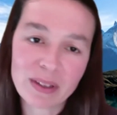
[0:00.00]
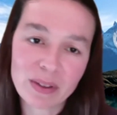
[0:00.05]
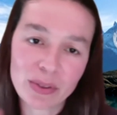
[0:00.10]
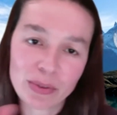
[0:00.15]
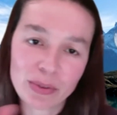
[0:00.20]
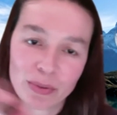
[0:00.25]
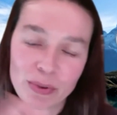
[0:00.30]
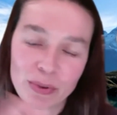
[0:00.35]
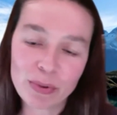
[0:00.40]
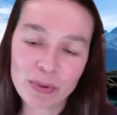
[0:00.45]

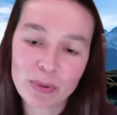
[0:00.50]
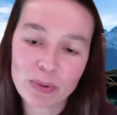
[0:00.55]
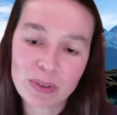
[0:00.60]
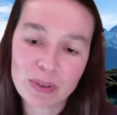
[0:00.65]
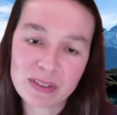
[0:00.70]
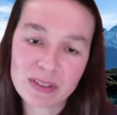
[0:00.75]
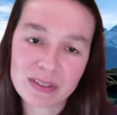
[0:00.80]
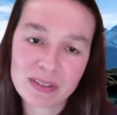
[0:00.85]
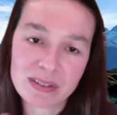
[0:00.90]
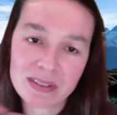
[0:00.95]
through
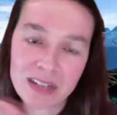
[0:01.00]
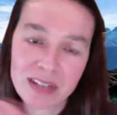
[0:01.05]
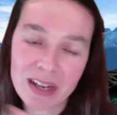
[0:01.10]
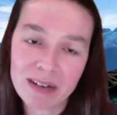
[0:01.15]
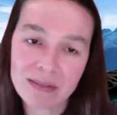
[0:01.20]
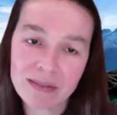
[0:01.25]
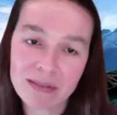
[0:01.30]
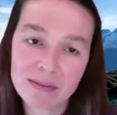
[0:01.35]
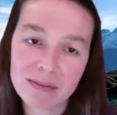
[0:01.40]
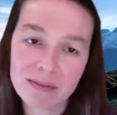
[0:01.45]
this
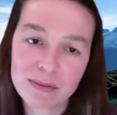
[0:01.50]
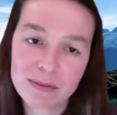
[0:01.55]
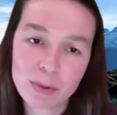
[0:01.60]
10